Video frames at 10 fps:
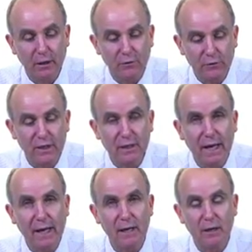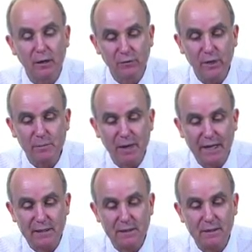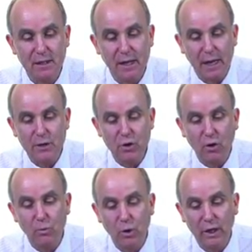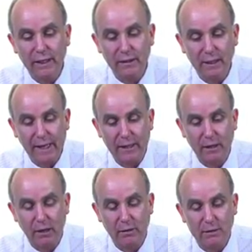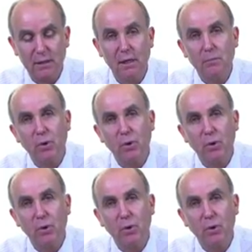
free land, free peasants, and non-working landowners.